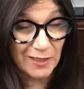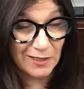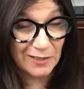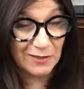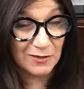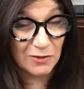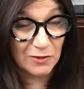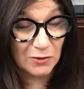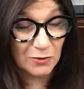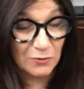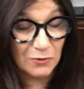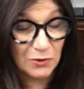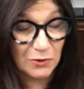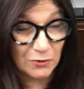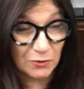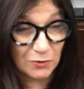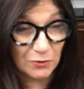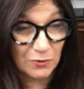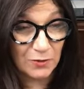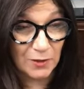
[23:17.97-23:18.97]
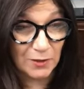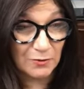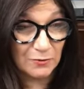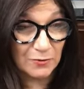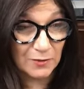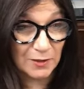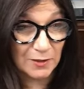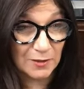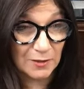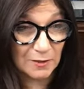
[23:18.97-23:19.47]
into sugar in your
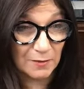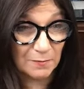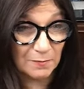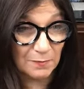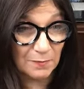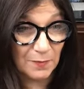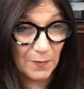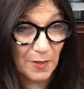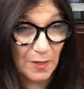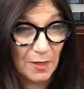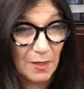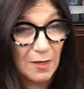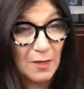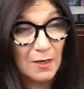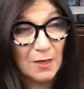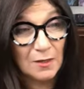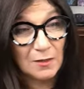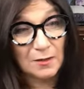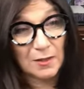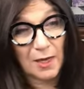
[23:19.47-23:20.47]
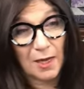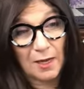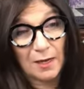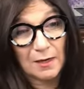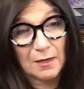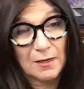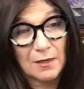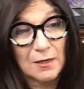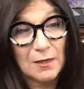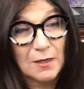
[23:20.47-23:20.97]
system. Okay.